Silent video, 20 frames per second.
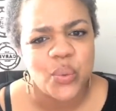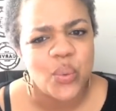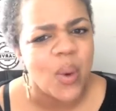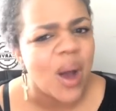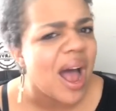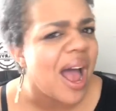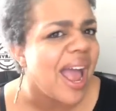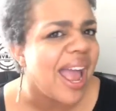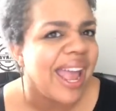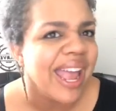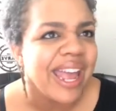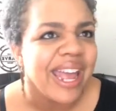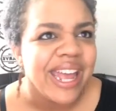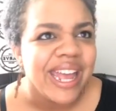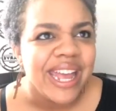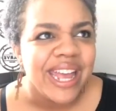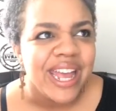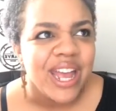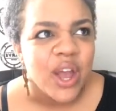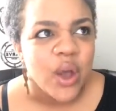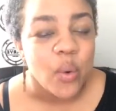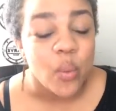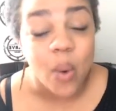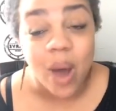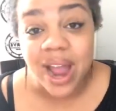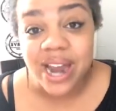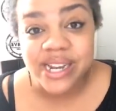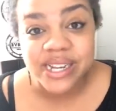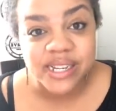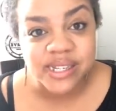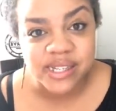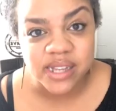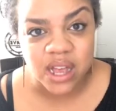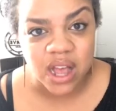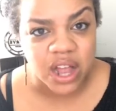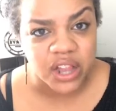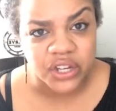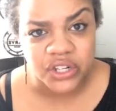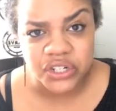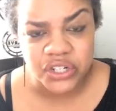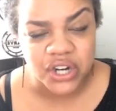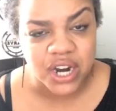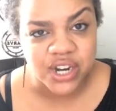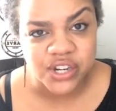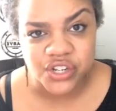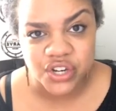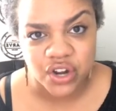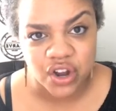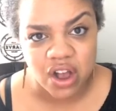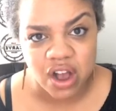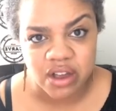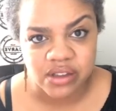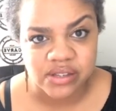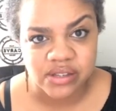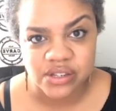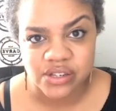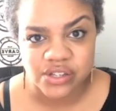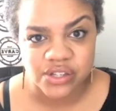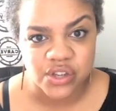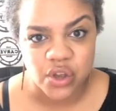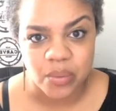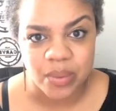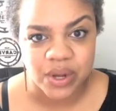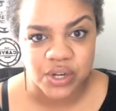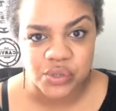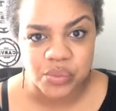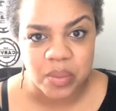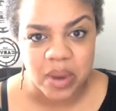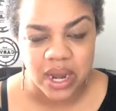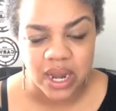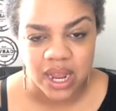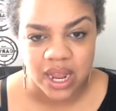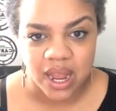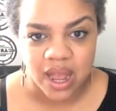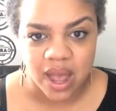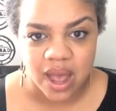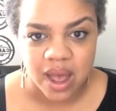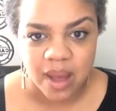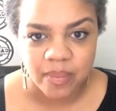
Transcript: Why does a color correction cost so much money?